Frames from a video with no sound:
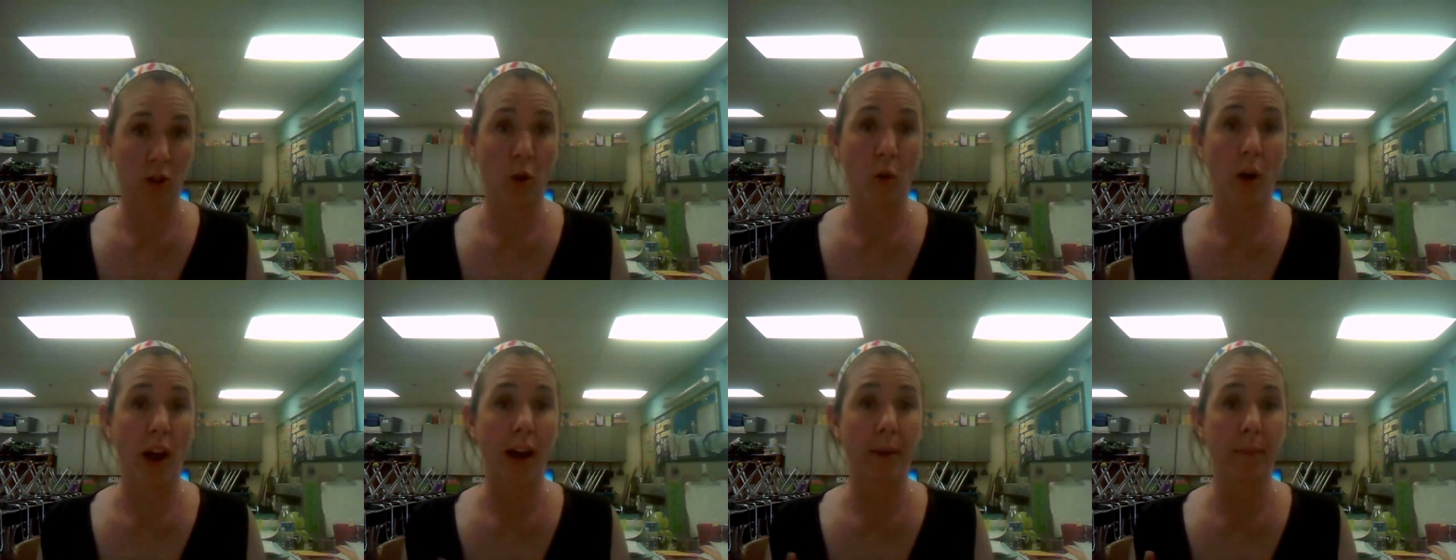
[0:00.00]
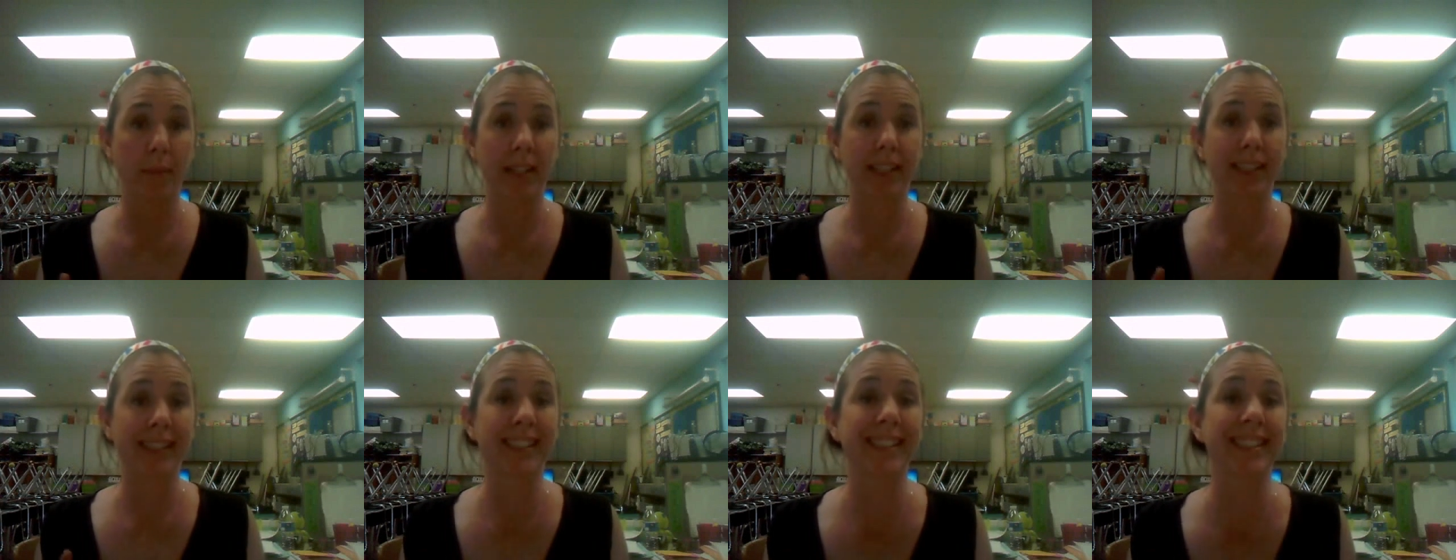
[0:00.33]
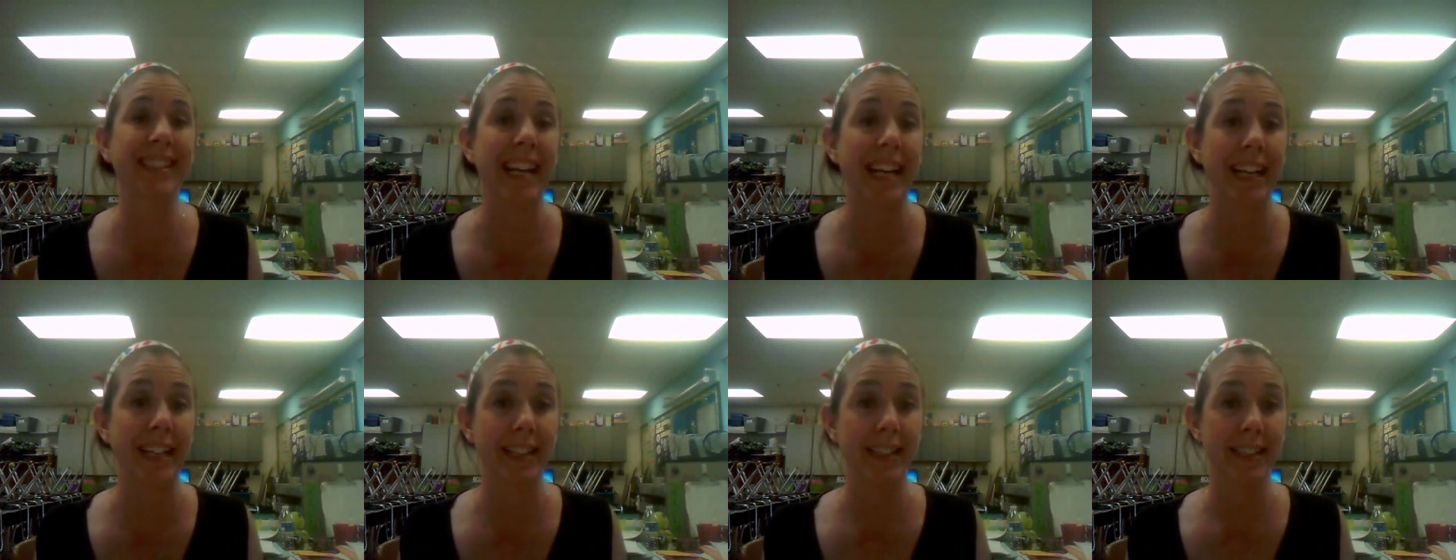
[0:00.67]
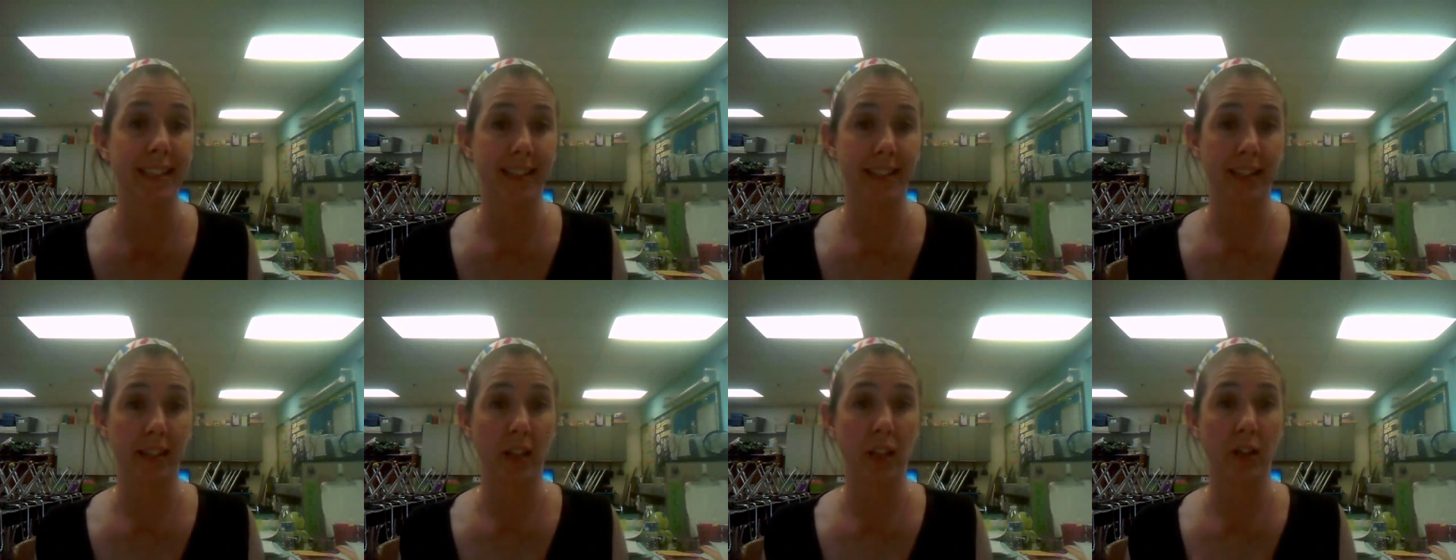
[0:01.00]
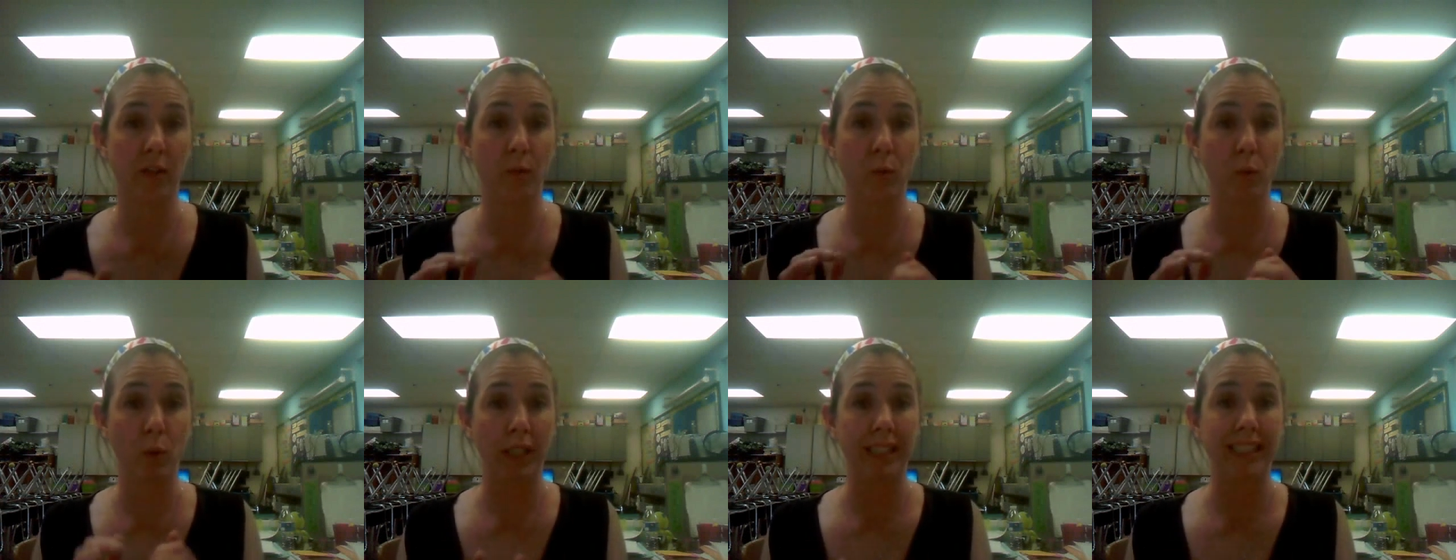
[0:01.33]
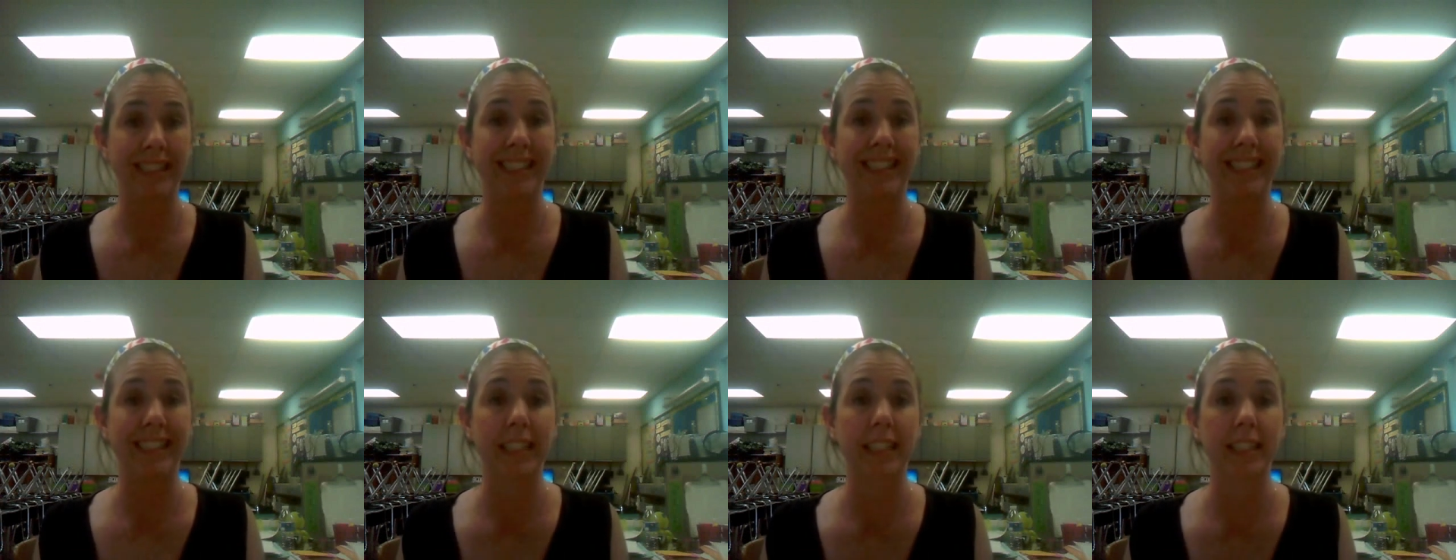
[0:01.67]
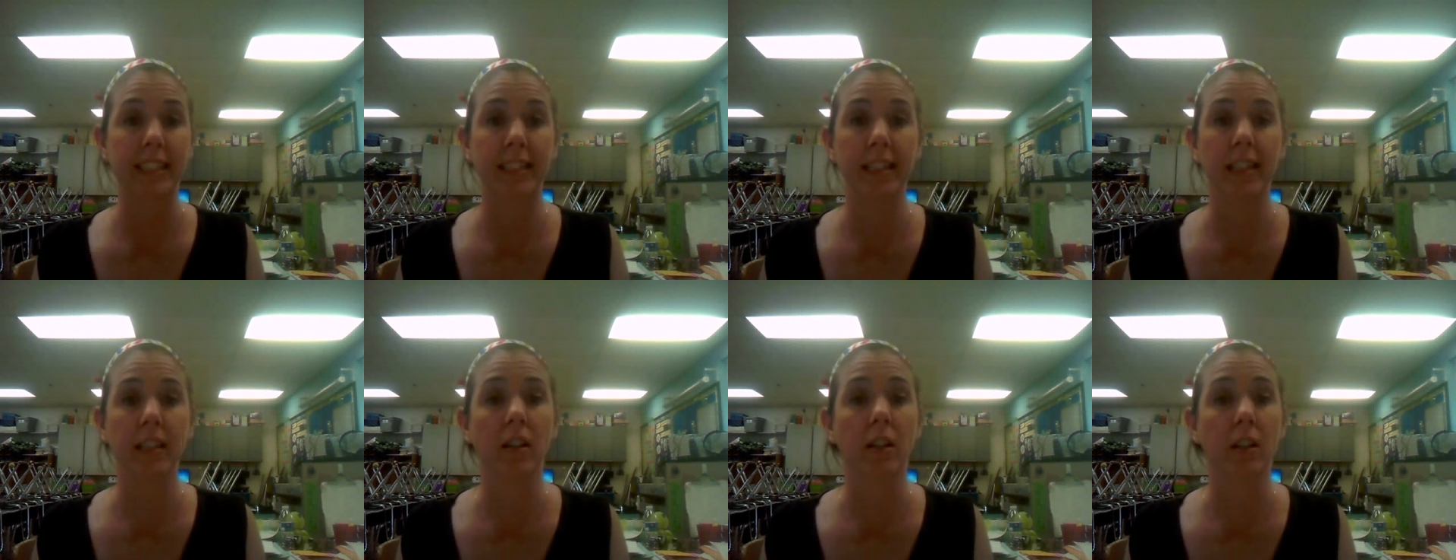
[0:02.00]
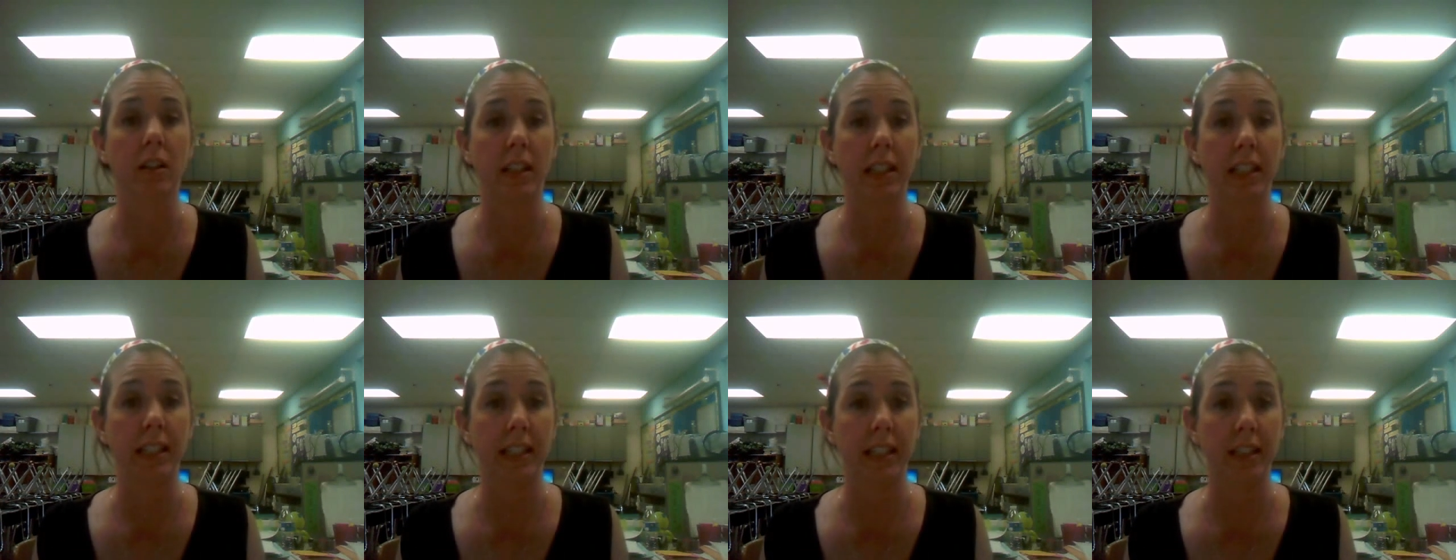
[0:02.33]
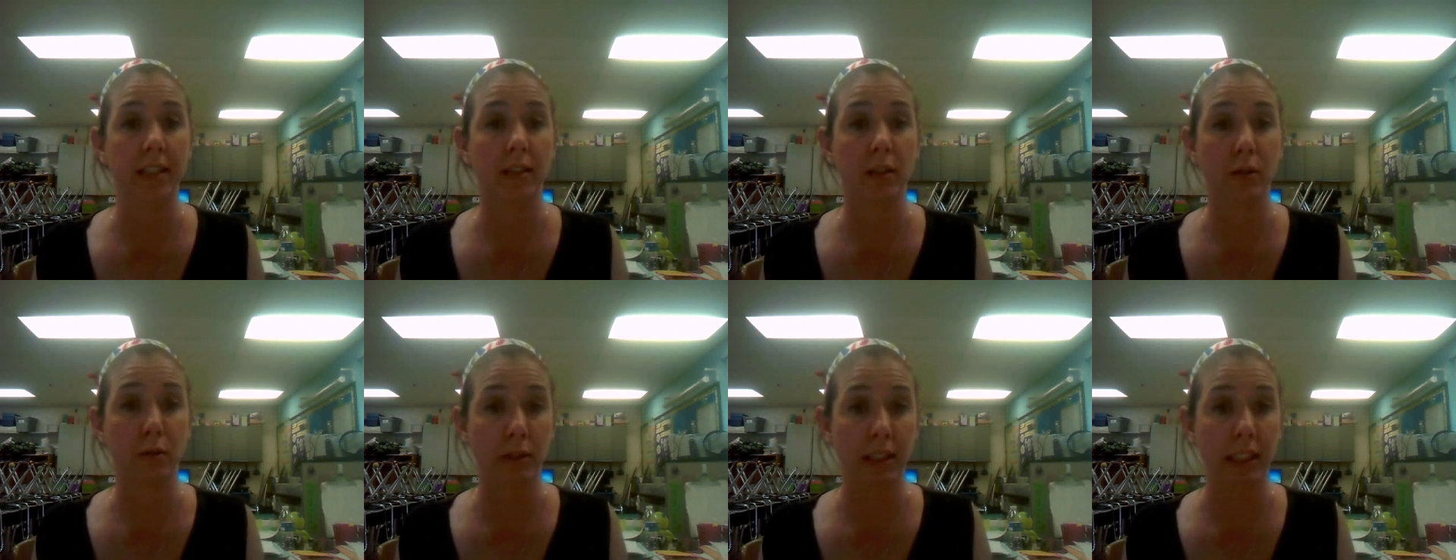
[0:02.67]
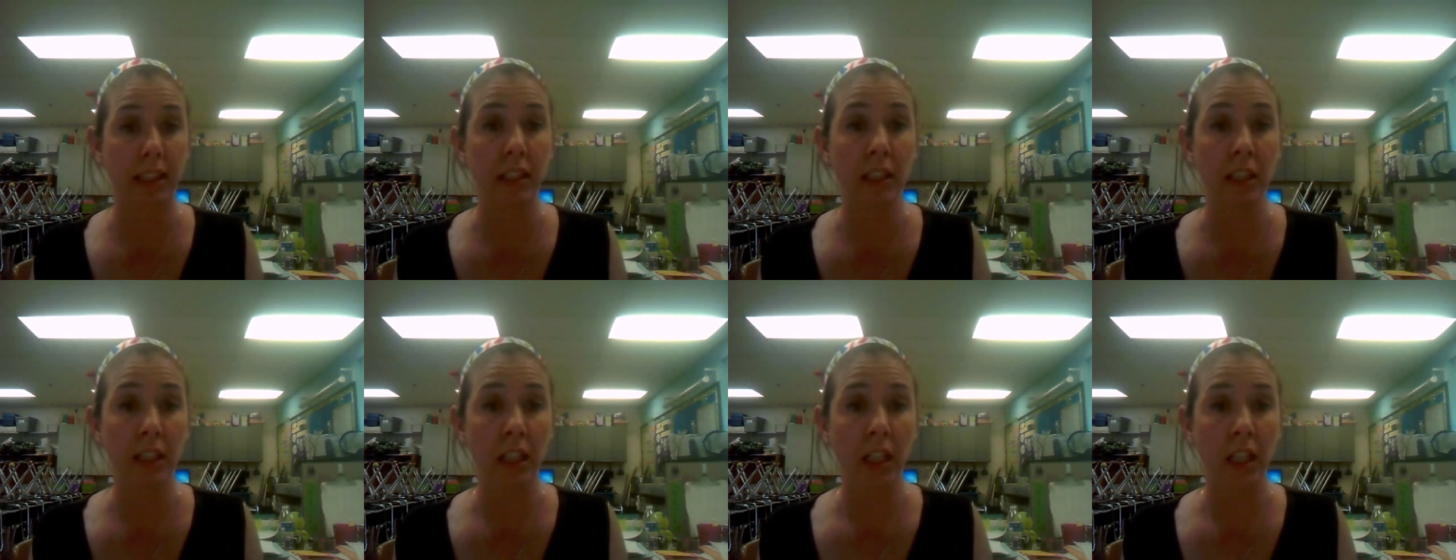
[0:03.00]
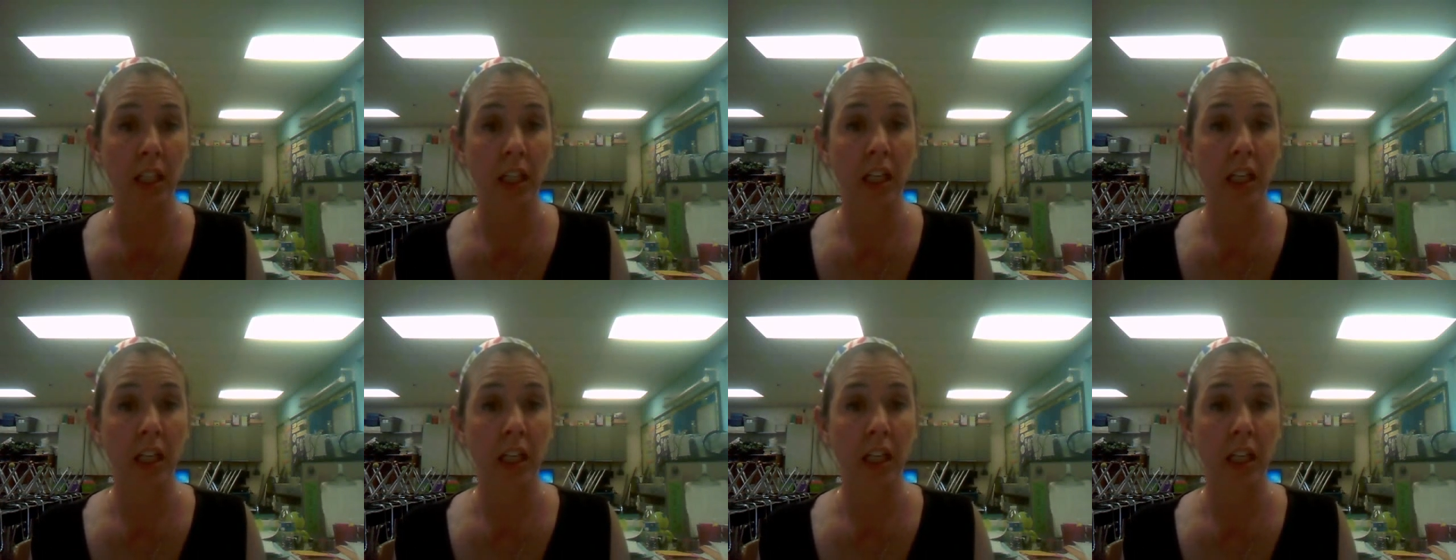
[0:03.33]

So how many sets of 1/6 are in 3?